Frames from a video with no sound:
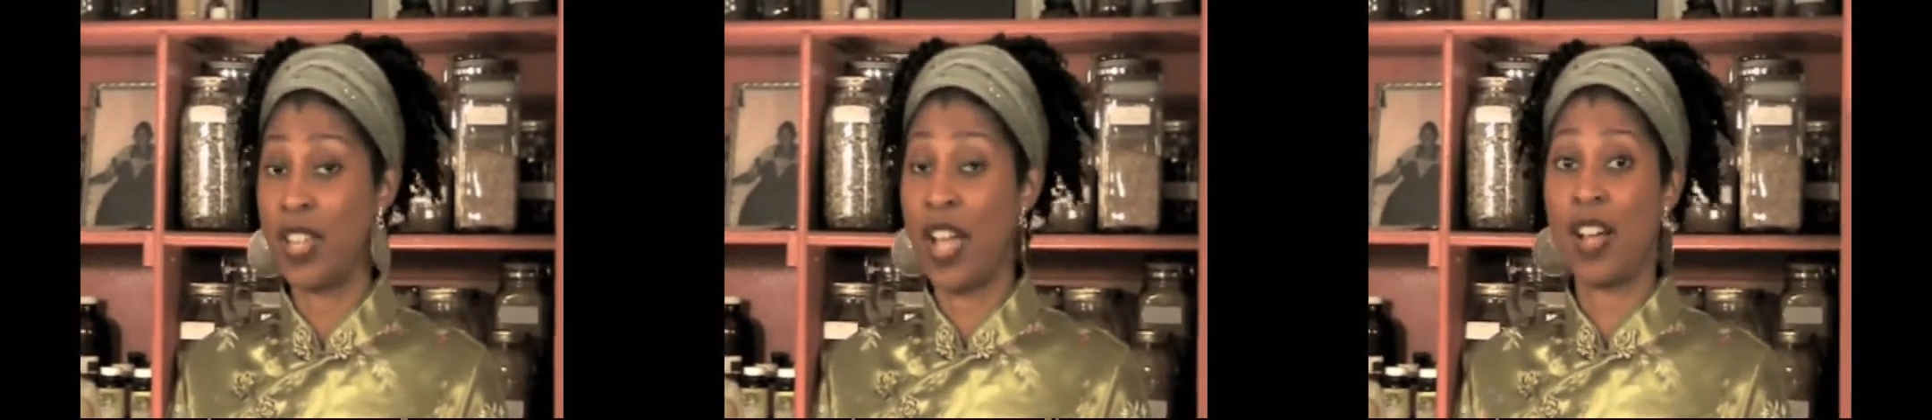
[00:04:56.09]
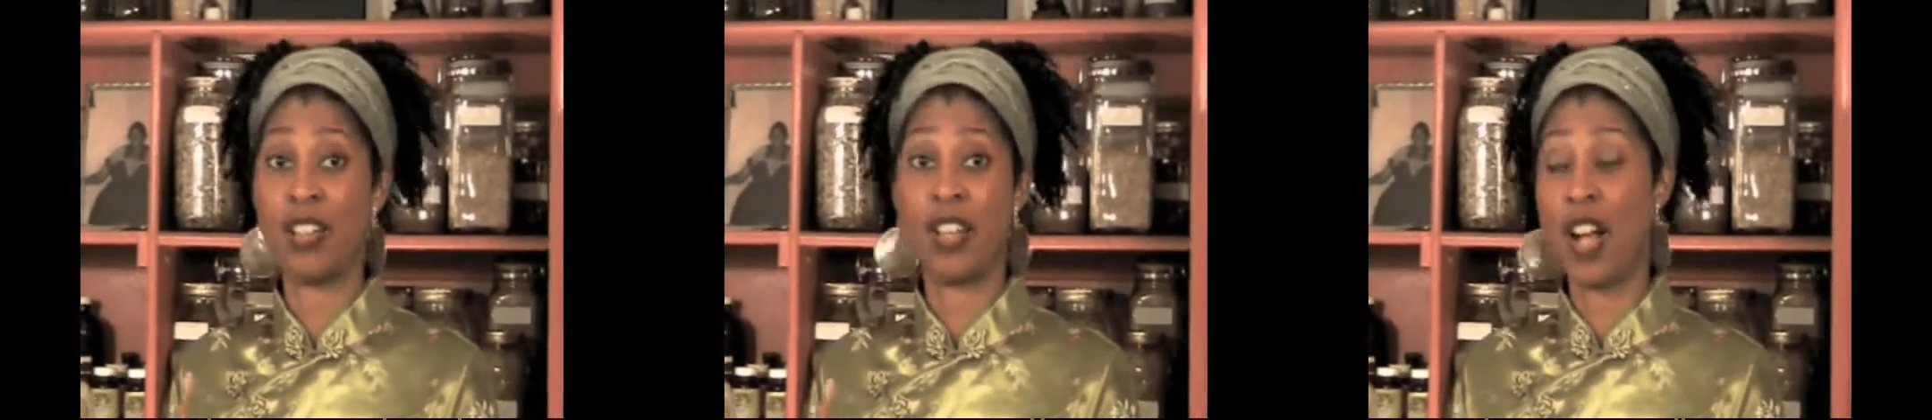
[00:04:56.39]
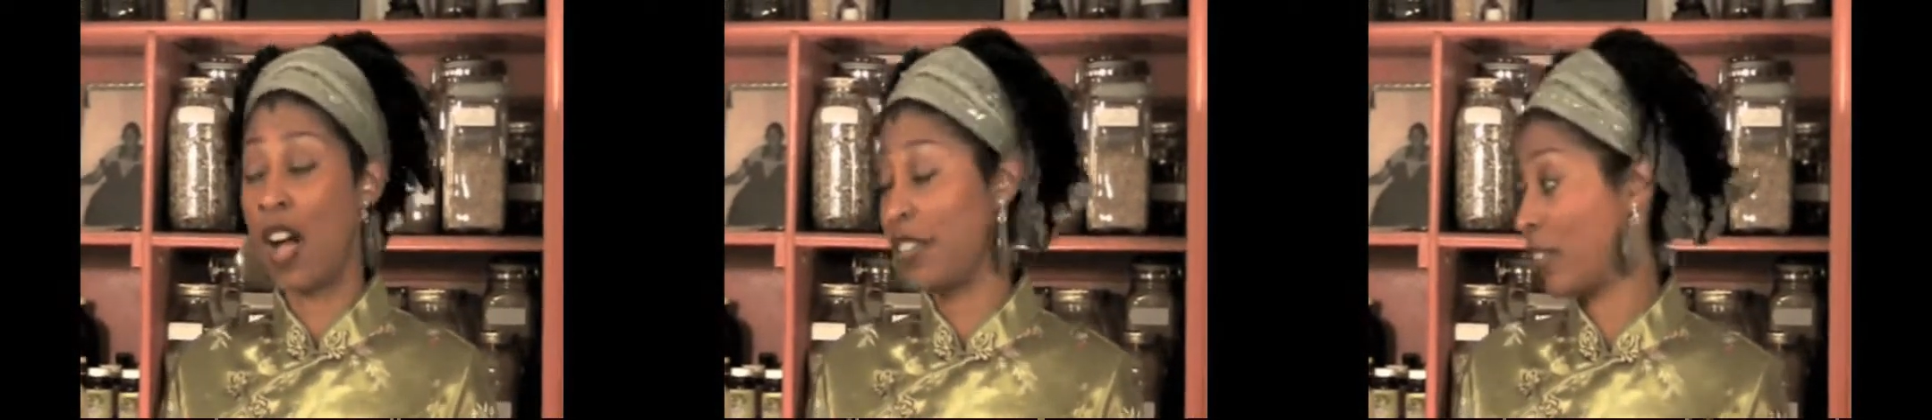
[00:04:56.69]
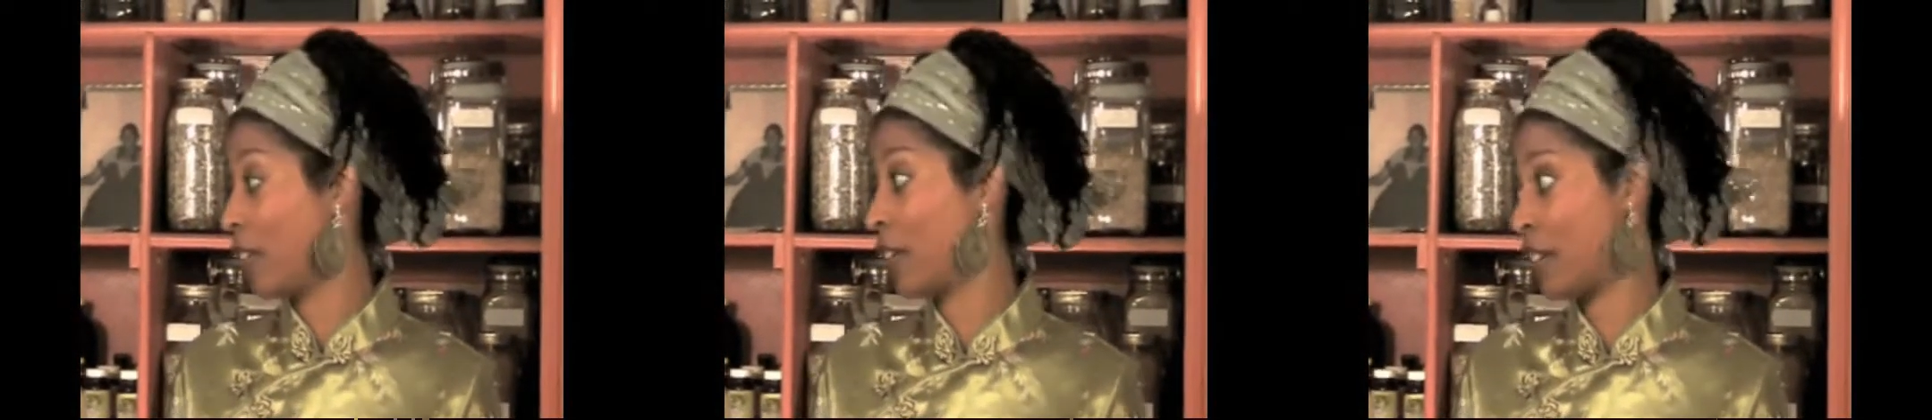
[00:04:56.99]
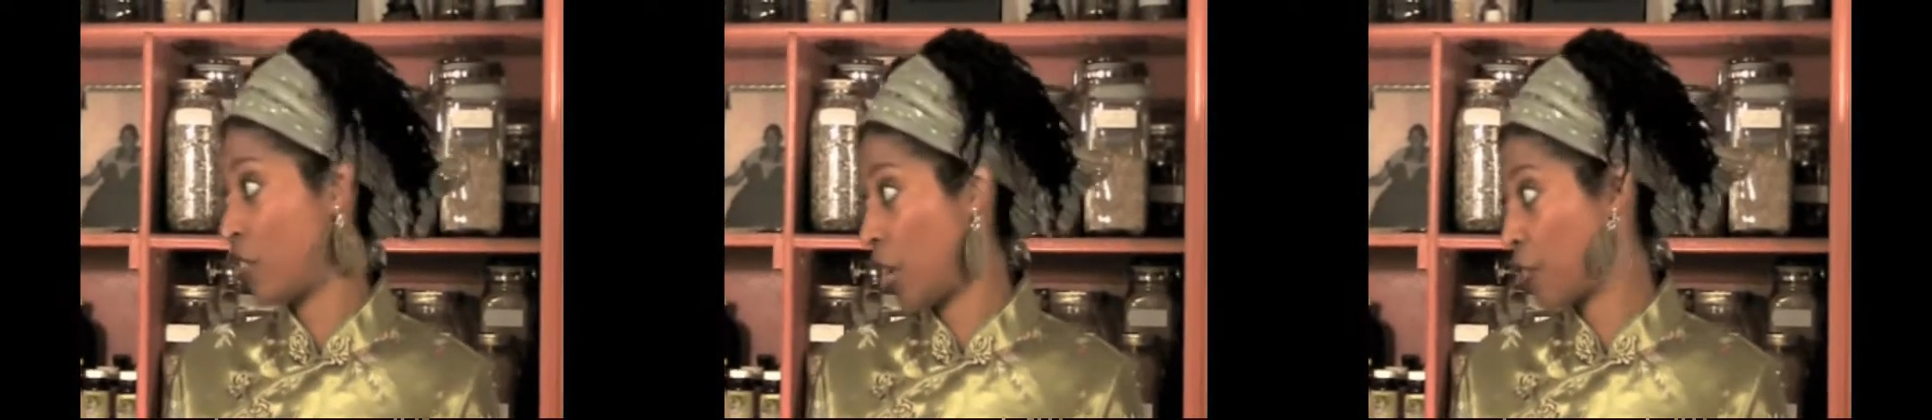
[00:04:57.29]
I ungot the
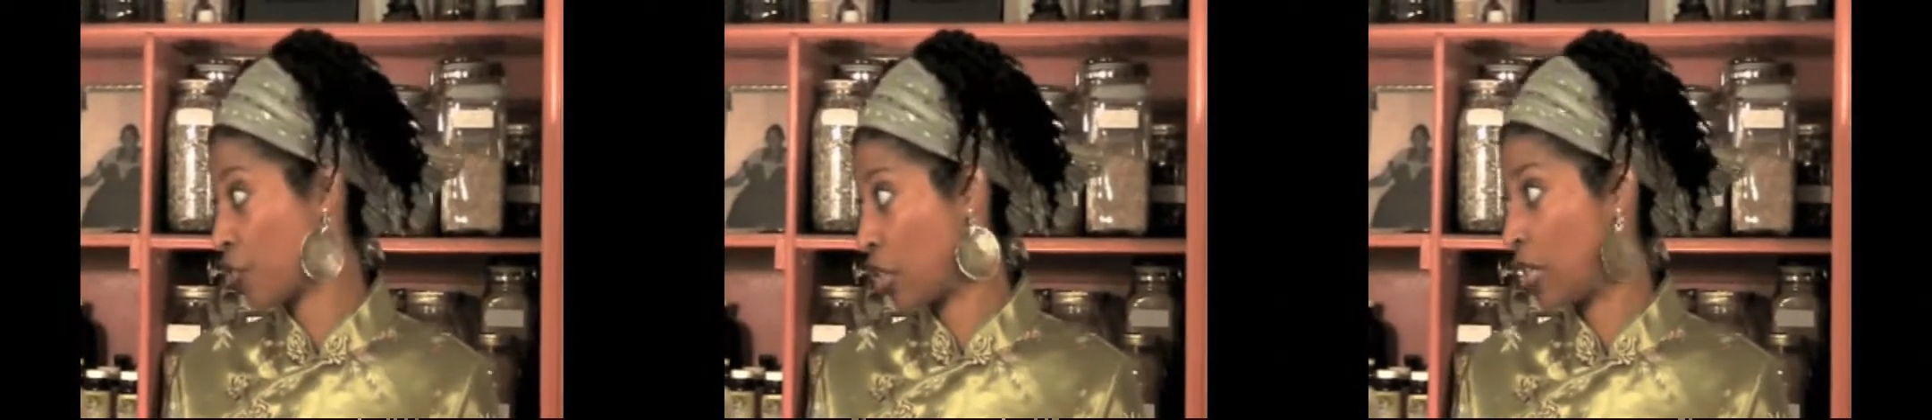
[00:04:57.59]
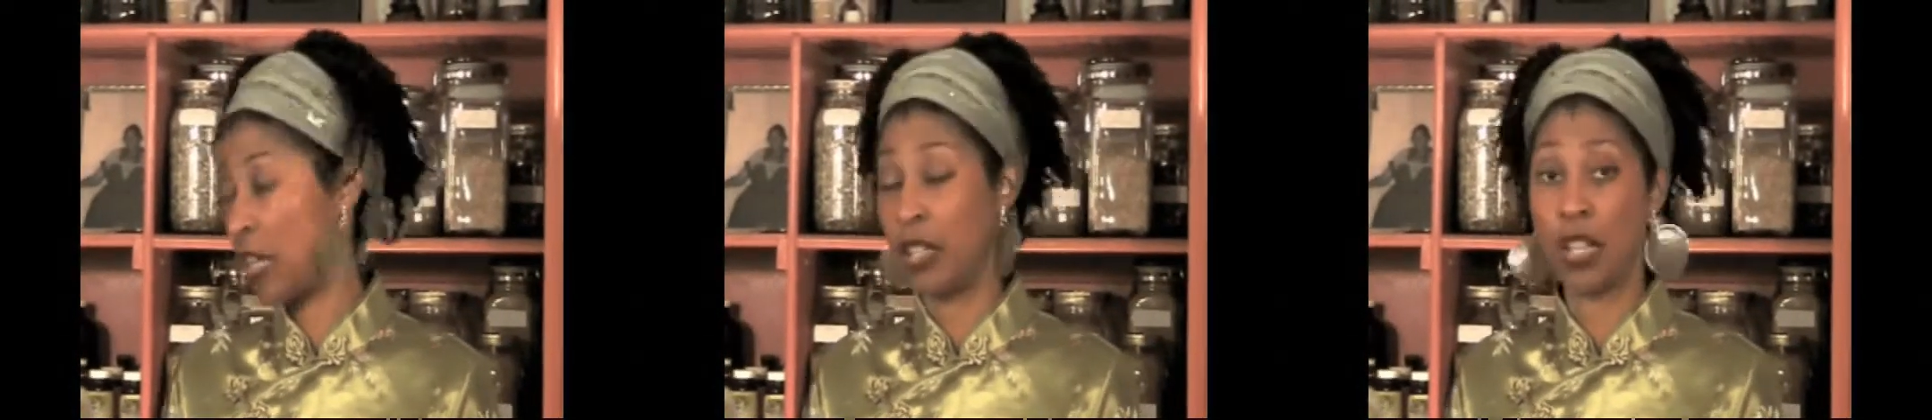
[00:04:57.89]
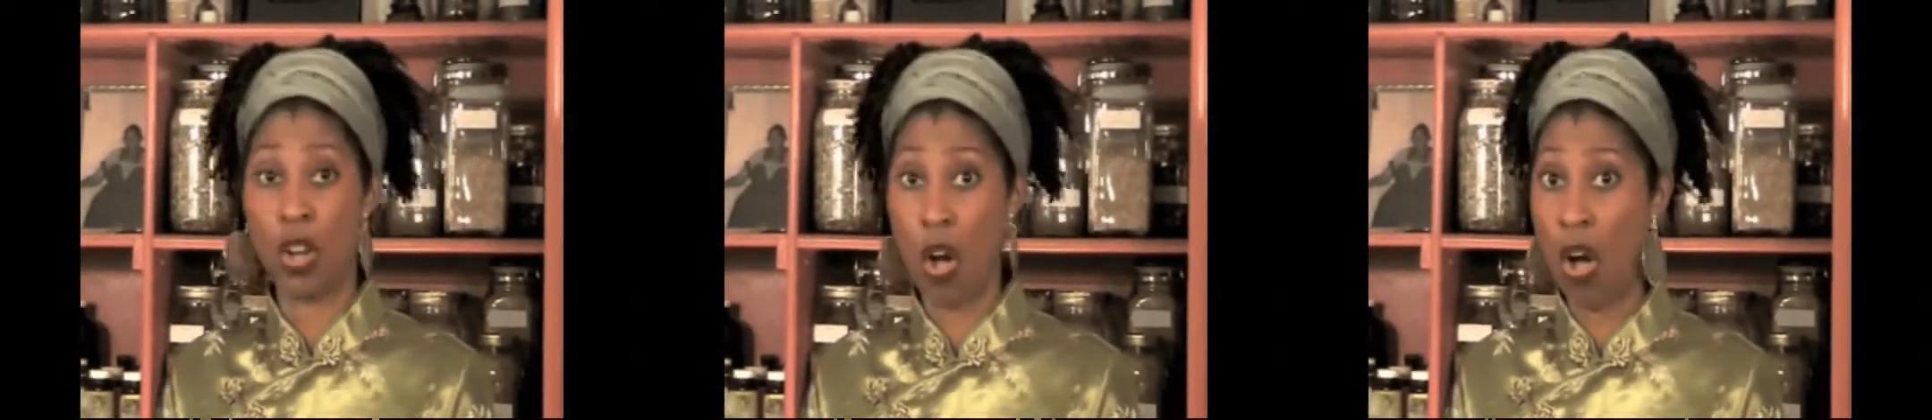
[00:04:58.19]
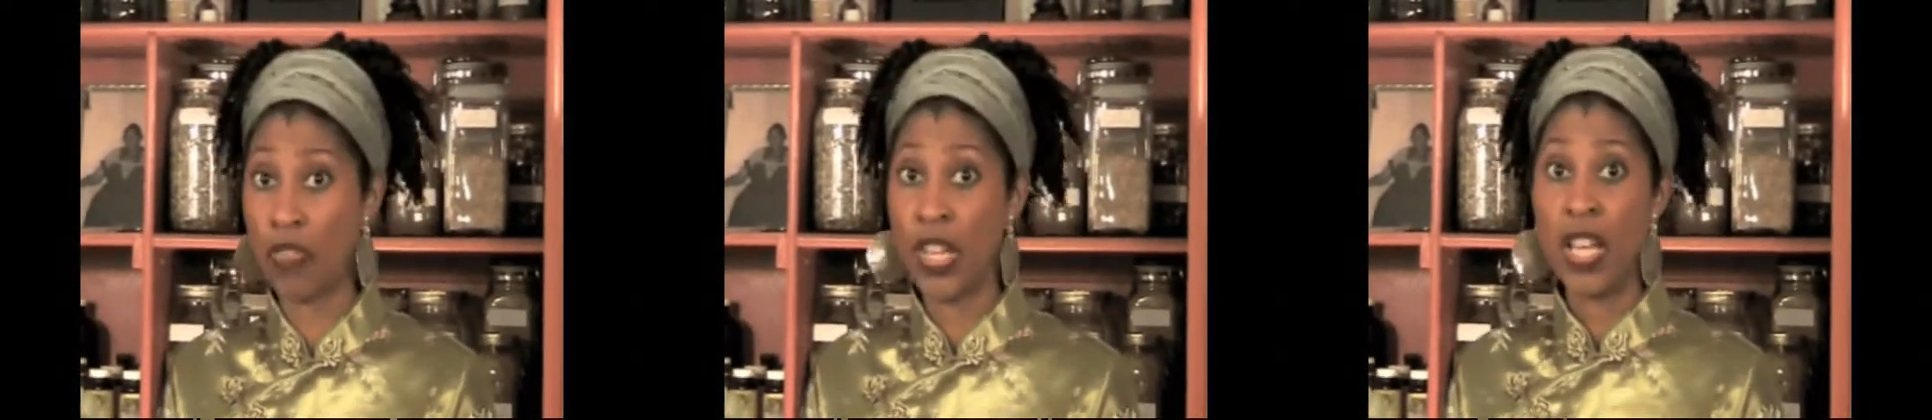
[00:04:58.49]
congestion and the cough,